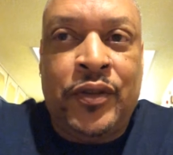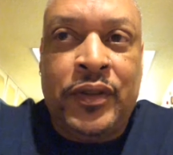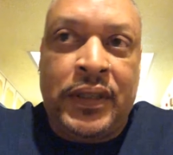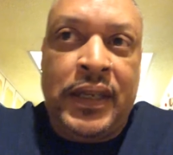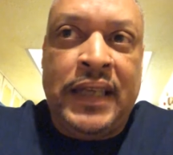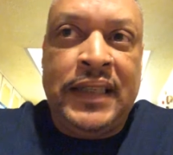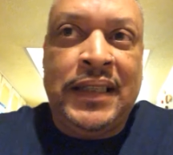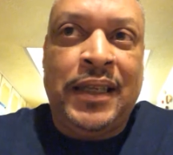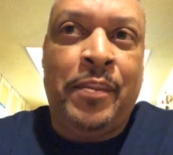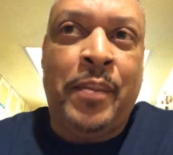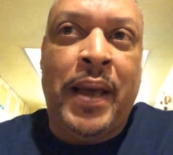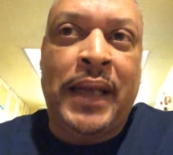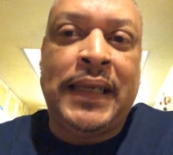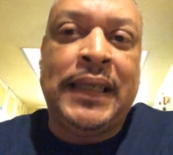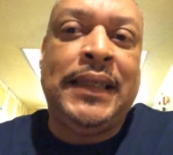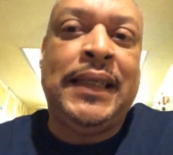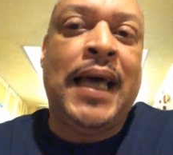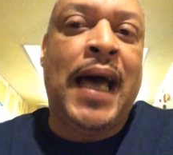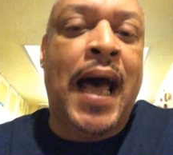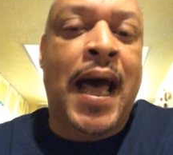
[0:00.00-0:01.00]
It takes somebody
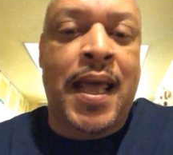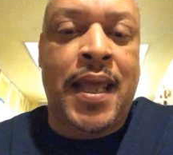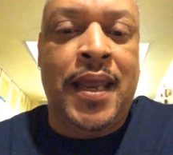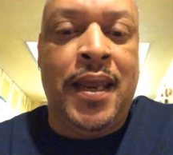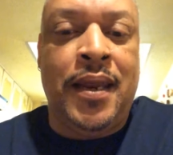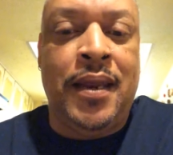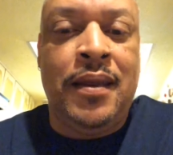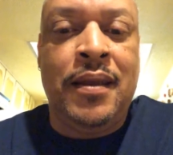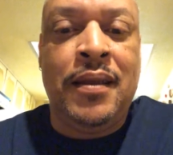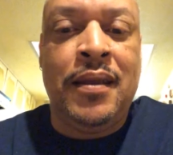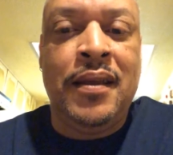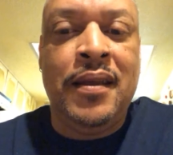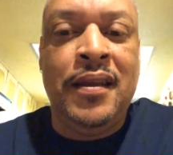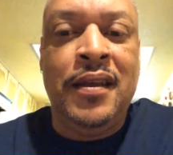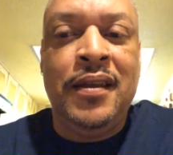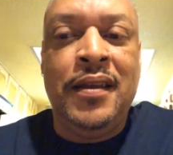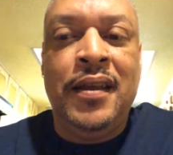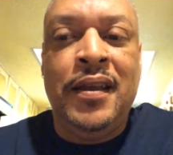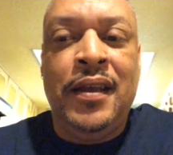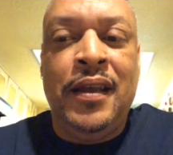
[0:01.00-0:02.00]
dying
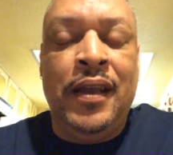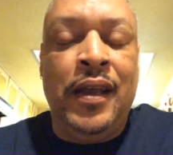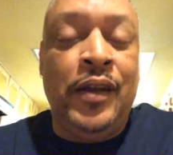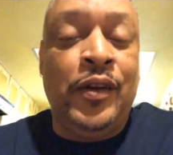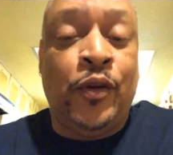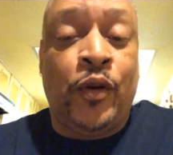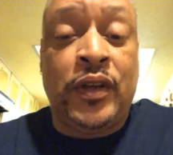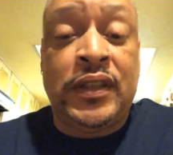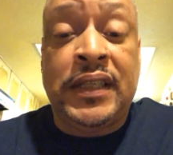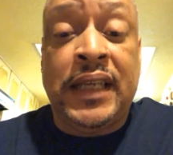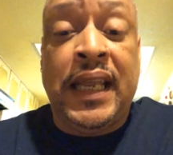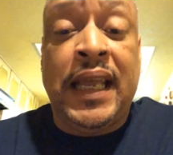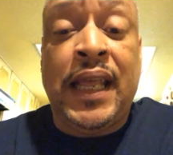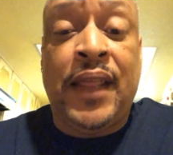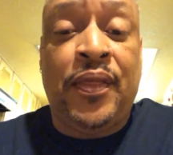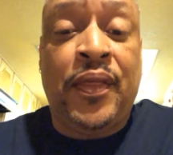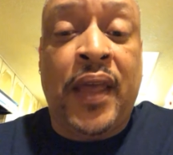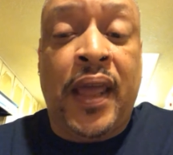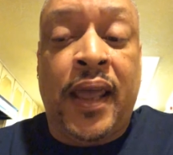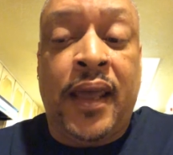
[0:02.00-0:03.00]
in order to
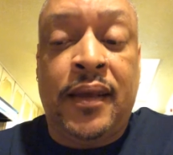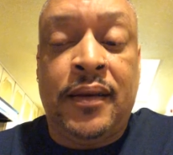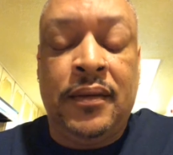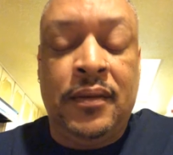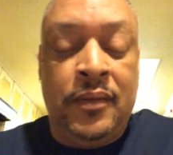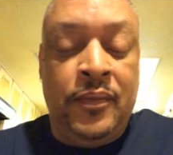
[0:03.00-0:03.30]
get that.